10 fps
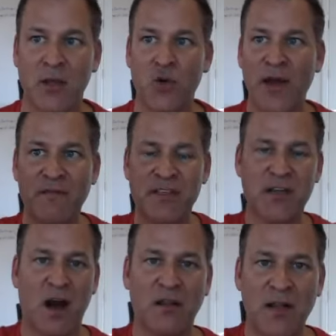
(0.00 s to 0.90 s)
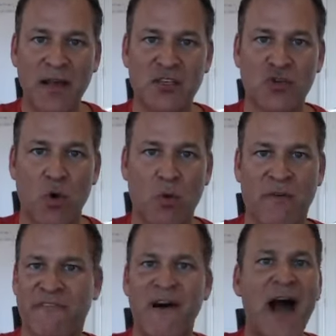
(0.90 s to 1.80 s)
You have this online store with